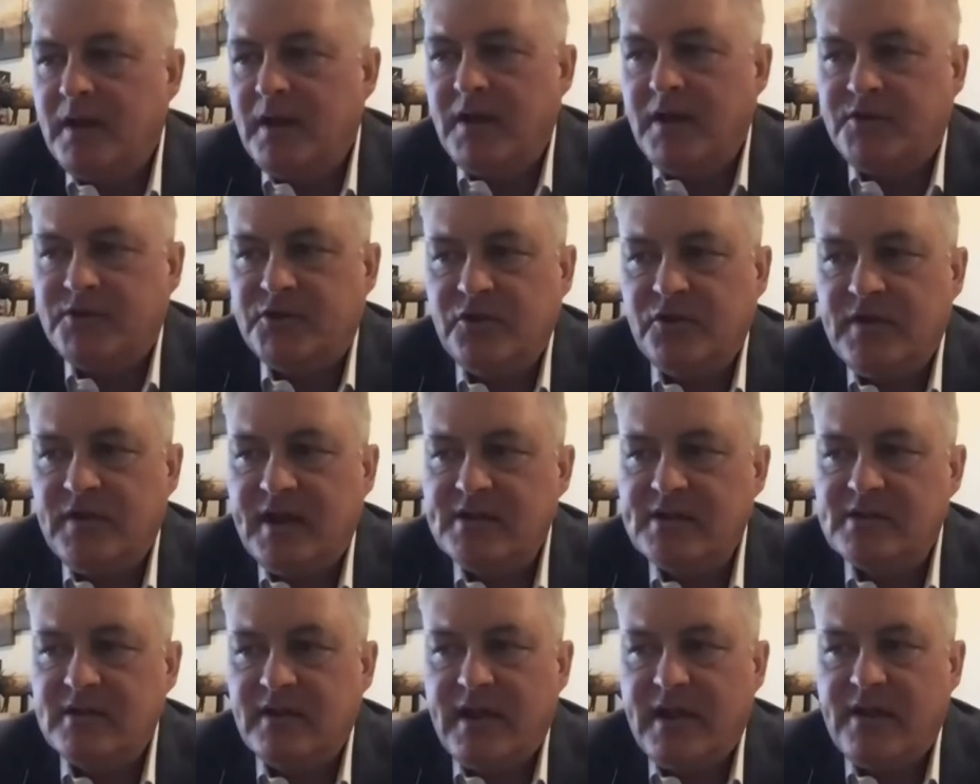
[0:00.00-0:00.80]
2
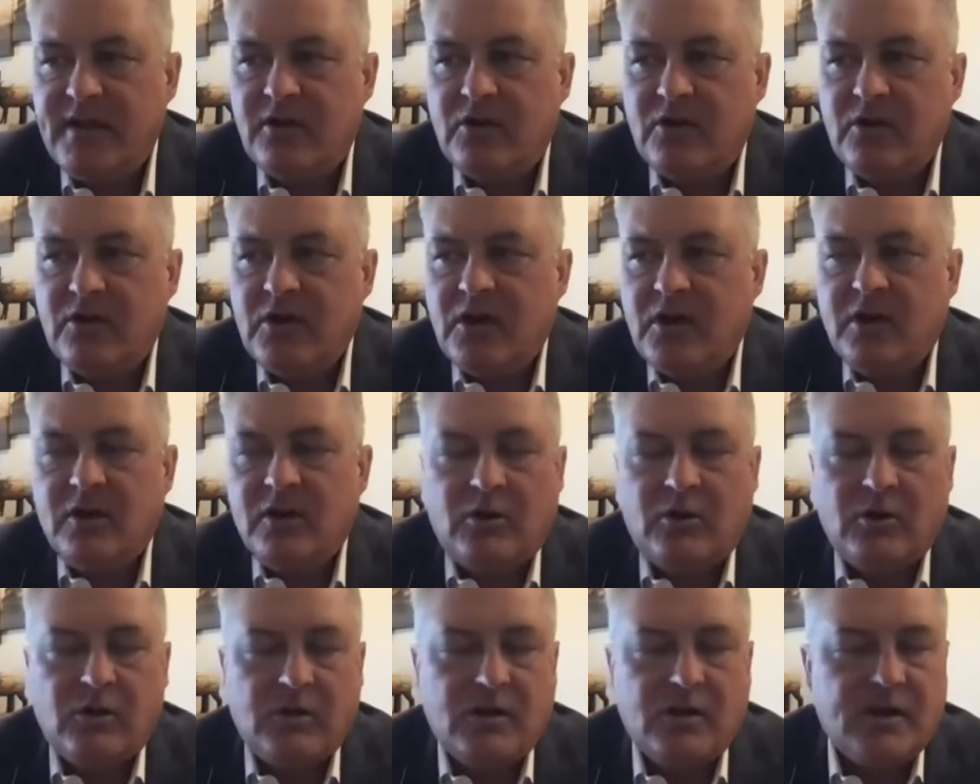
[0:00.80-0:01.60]
days later,
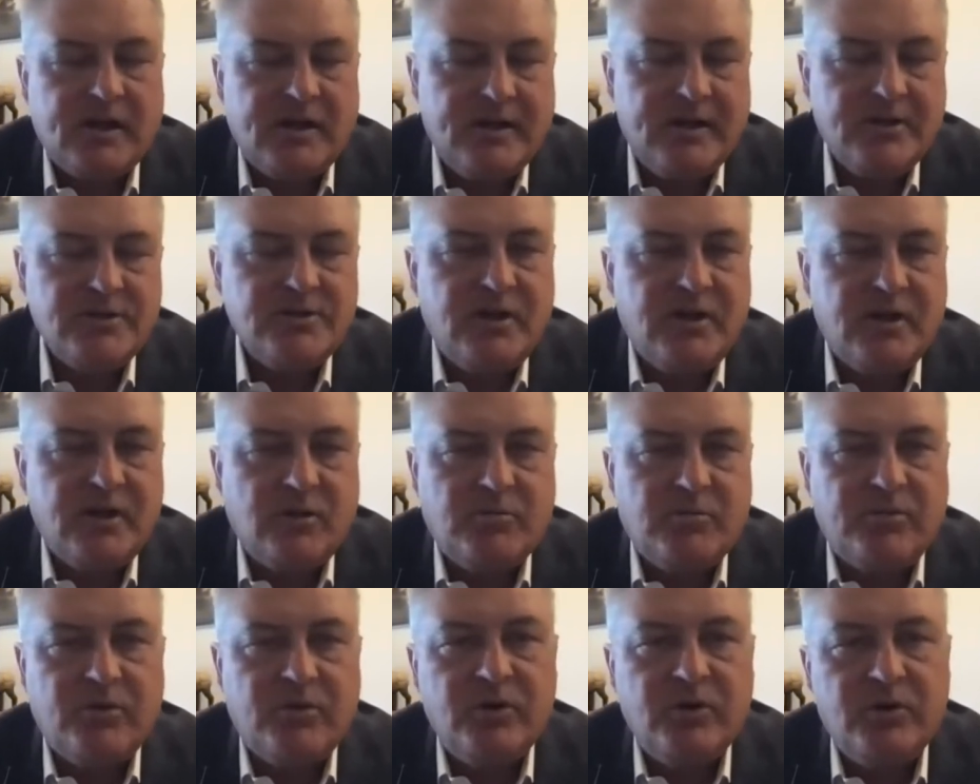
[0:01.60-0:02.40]
her condition had
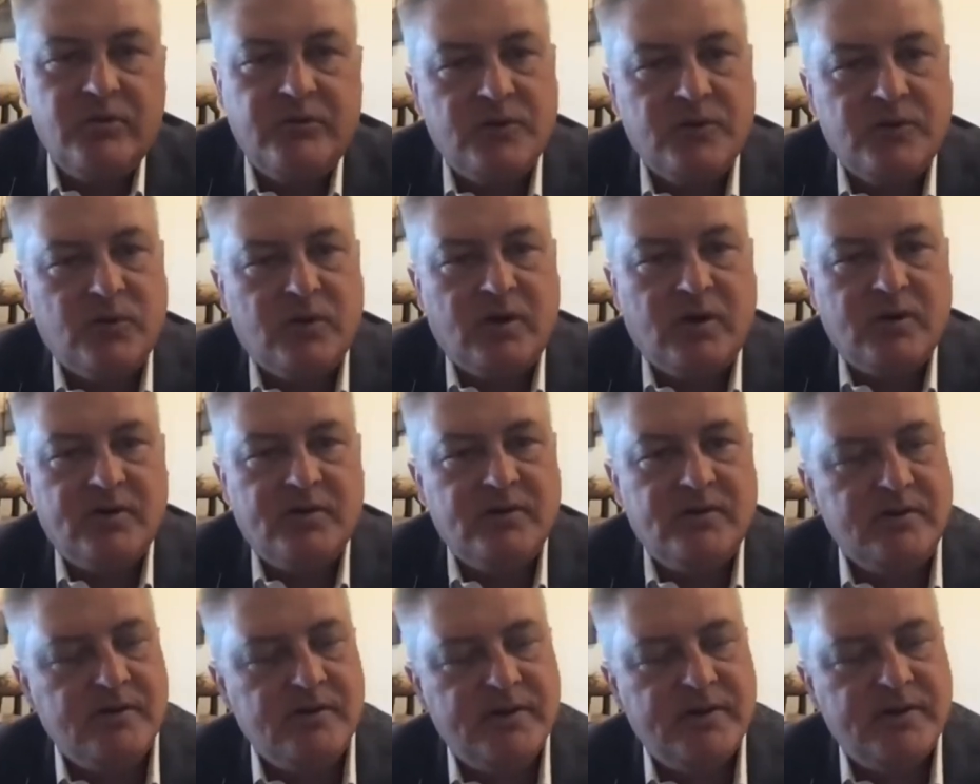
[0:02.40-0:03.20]
improved
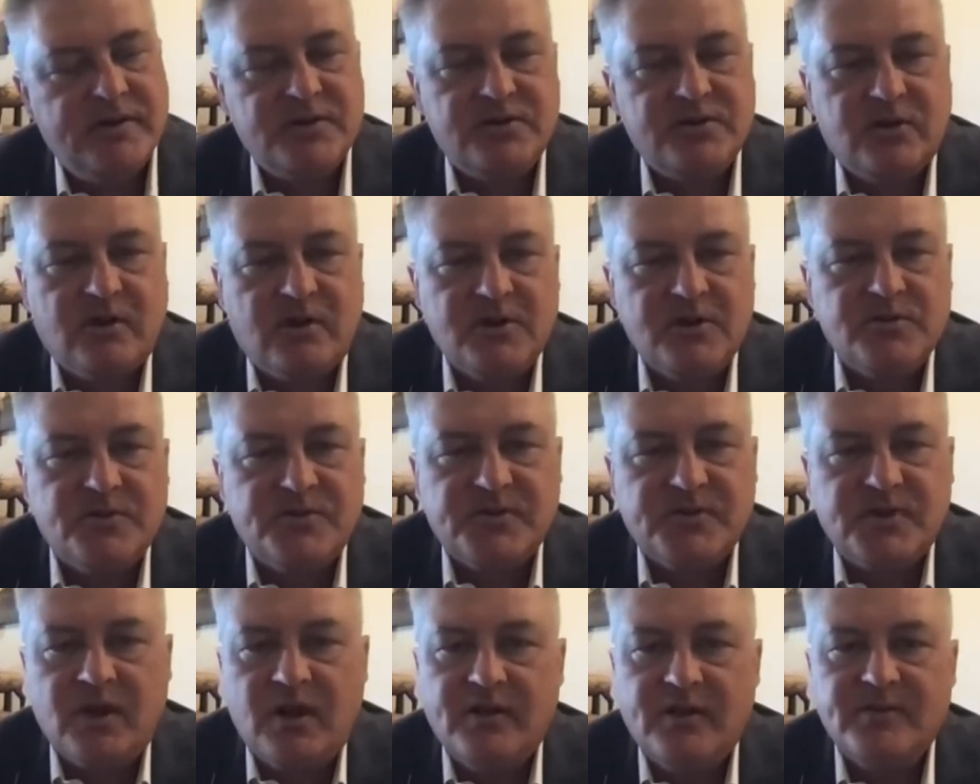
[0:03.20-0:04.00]
where discharge
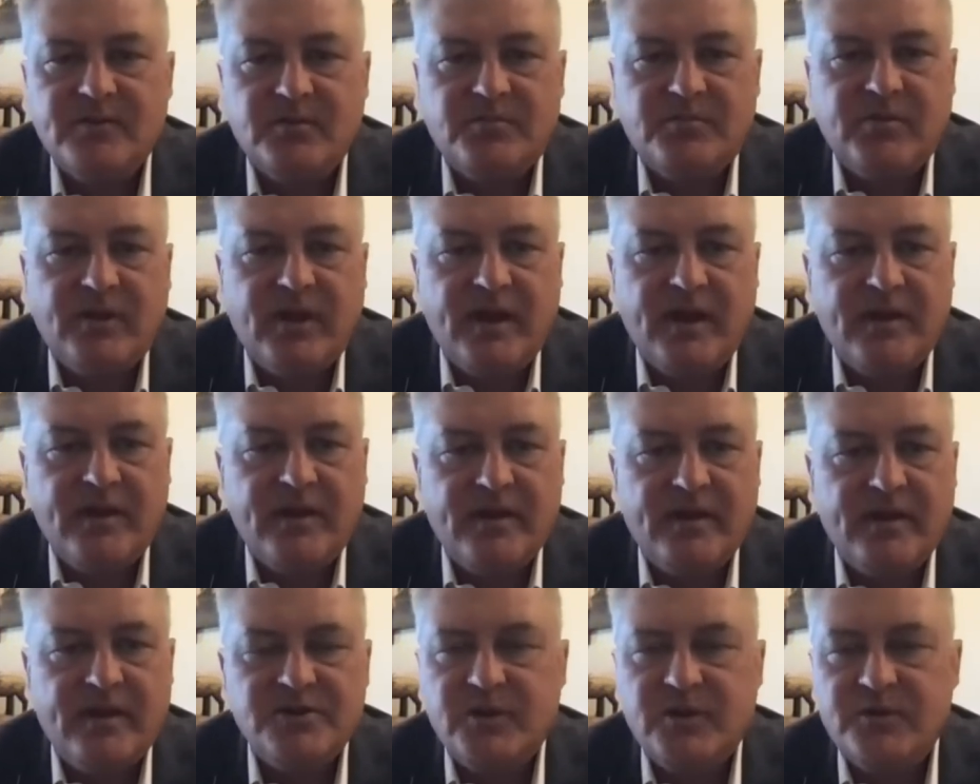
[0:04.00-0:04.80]
was contemplated
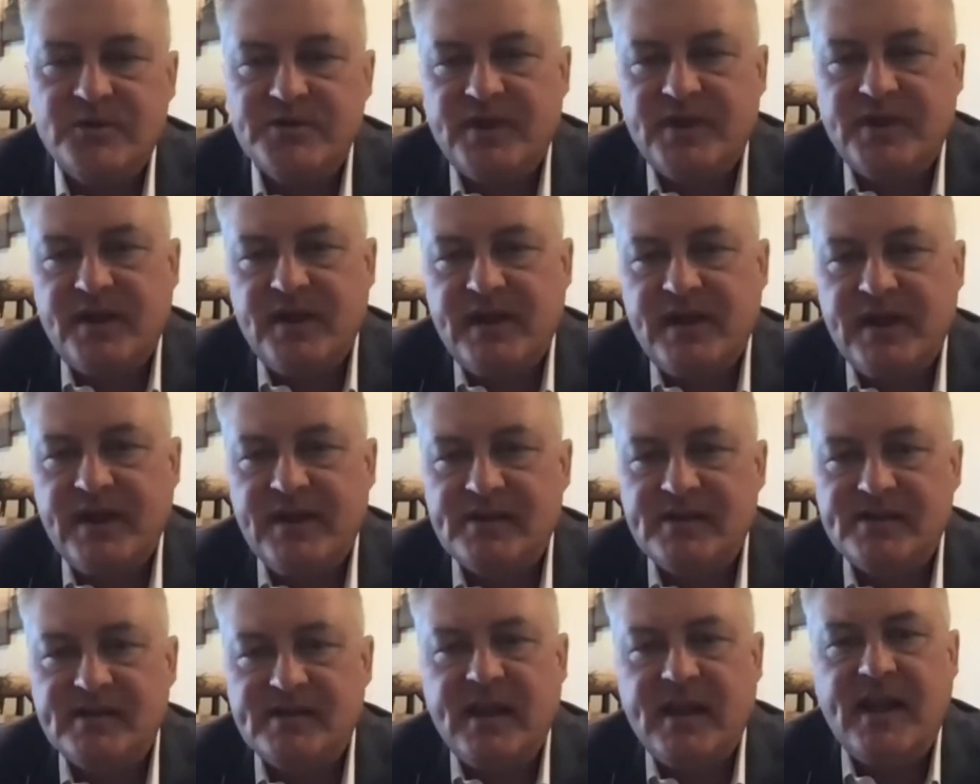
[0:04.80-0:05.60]
and she was going to need
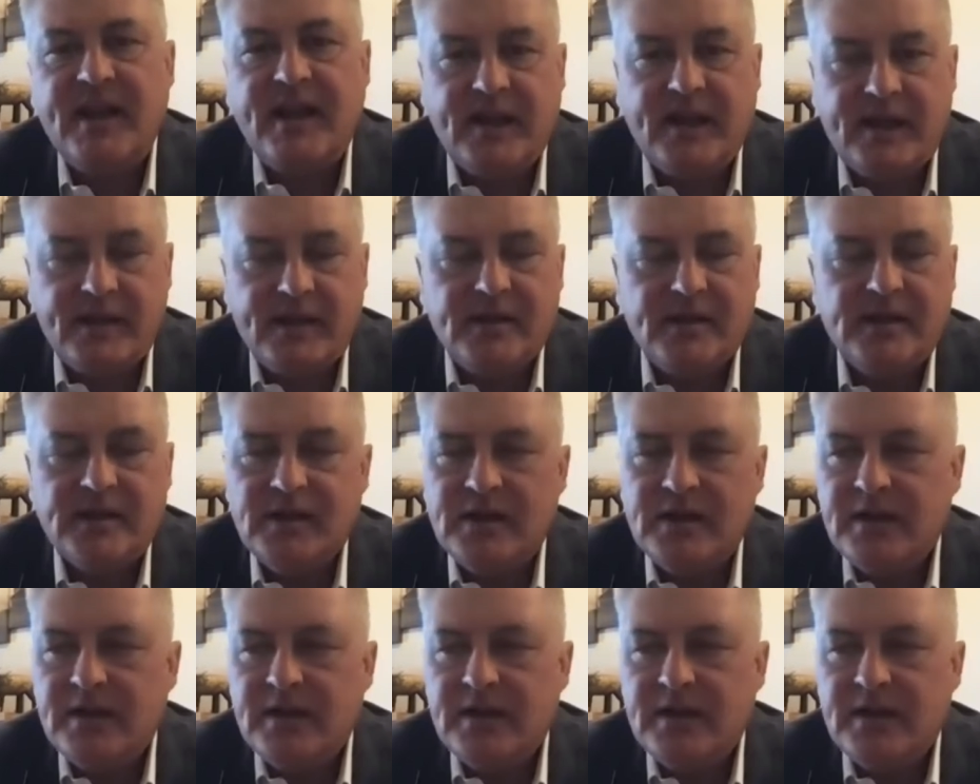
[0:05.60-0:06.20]
a scan.